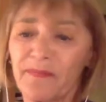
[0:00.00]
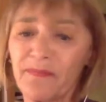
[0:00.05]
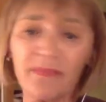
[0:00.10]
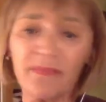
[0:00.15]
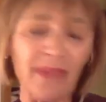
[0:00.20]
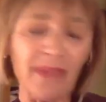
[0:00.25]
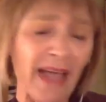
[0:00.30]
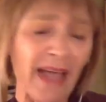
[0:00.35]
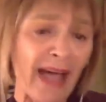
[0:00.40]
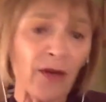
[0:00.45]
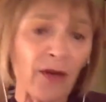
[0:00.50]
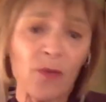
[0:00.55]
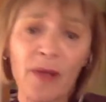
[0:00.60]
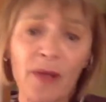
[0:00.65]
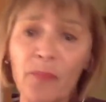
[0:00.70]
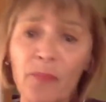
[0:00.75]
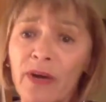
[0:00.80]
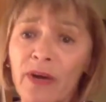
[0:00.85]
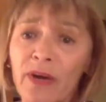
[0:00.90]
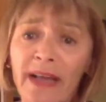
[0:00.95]
how do I
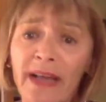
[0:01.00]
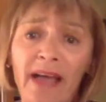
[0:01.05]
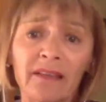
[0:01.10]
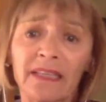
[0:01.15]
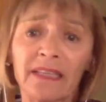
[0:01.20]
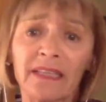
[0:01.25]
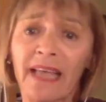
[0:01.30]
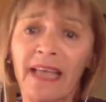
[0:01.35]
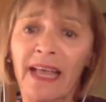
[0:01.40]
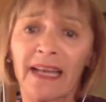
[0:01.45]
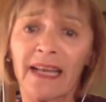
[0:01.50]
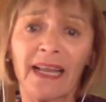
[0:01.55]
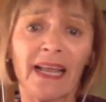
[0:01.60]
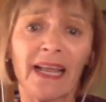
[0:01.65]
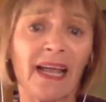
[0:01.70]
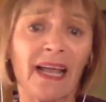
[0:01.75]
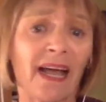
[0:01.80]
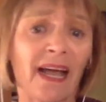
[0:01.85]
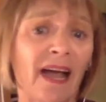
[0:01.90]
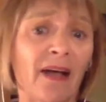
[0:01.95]
point out that
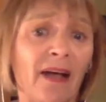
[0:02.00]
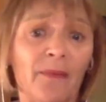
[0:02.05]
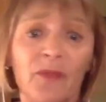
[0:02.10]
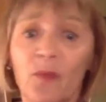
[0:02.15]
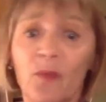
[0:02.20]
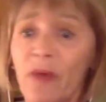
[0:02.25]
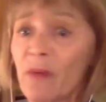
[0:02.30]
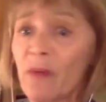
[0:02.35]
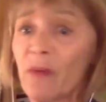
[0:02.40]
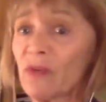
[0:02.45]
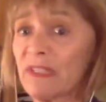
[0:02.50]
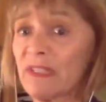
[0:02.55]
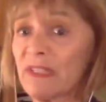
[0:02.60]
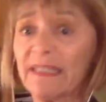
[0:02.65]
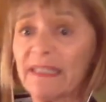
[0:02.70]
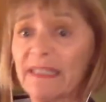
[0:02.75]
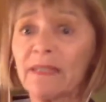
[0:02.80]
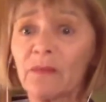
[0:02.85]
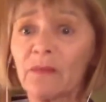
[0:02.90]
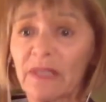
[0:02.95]
um, the way we're
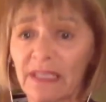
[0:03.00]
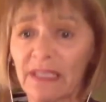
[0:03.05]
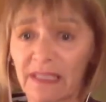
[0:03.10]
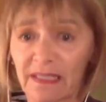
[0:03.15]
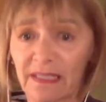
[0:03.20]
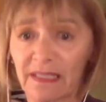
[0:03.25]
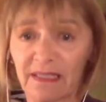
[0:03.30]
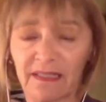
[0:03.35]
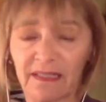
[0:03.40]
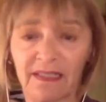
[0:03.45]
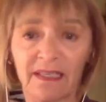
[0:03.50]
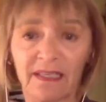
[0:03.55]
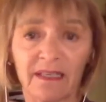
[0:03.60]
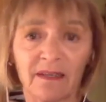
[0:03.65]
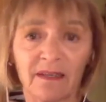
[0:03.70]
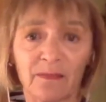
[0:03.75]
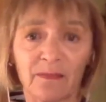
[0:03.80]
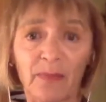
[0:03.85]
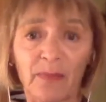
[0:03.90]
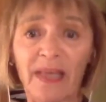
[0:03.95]
dealing with
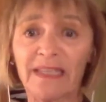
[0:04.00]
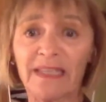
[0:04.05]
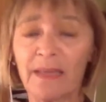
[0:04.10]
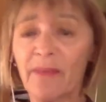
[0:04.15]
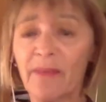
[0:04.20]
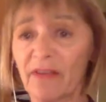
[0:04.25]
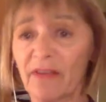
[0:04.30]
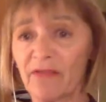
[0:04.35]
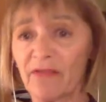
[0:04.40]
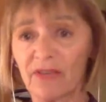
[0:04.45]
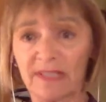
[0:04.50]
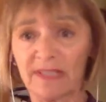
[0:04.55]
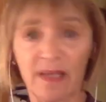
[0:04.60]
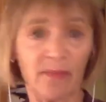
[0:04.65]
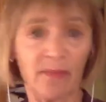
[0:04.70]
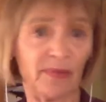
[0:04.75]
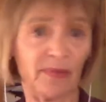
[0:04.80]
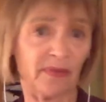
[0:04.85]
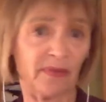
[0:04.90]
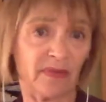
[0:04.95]
the pandemic, for
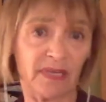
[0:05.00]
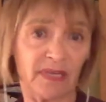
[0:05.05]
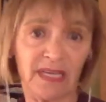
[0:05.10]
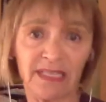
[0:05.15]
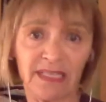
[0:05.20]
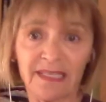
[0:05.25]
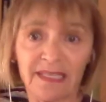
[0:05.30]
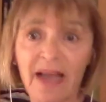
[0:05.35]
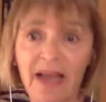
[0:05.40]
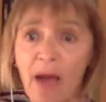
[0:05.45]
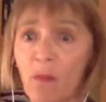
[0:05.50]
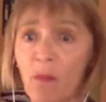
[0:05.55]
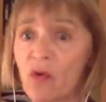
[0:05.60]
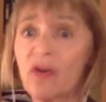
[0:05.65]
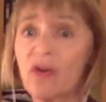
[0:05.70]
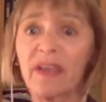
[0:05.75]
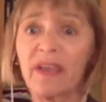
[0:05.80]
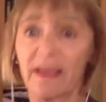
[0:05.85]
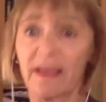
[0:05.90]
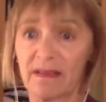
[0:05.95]
example, is not
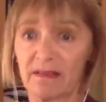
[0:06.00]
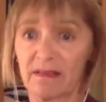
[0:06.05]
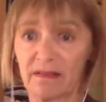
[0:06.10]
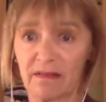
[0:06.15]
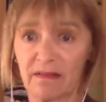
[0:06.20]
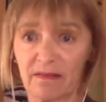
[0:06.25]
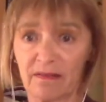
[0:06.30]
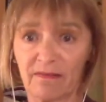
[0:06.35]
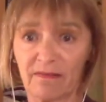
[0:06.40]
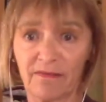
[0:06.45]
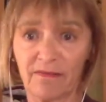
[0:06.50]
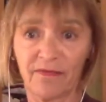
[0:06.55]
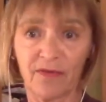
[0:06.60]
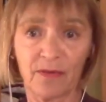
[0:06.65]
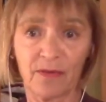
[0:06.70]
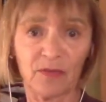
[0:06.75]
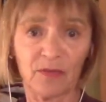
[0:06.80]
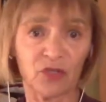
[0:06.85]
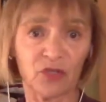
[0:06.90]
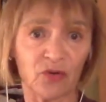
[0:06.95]
working for
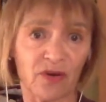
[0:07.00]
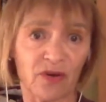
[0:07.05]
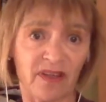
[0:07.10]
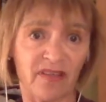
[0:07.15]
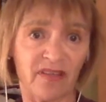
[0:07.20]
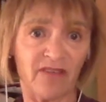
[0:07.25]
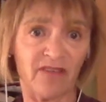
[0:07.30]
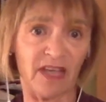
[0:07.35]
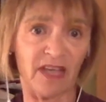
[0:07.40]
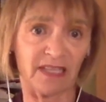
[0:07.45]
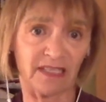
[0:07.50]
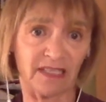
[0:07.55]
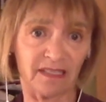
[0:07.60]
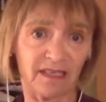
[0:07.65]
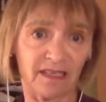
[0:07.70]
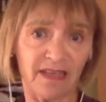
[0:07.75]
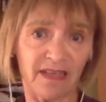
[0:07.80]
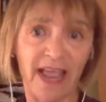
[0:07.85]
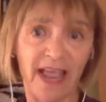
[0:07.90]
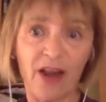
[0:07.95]
a majority of us
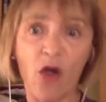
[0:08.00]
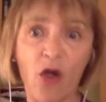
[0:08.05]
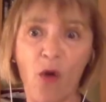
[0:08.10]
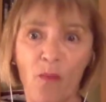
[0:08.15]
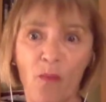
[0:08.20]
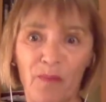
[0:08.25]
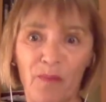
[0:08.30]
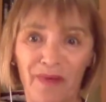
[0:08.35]
at home.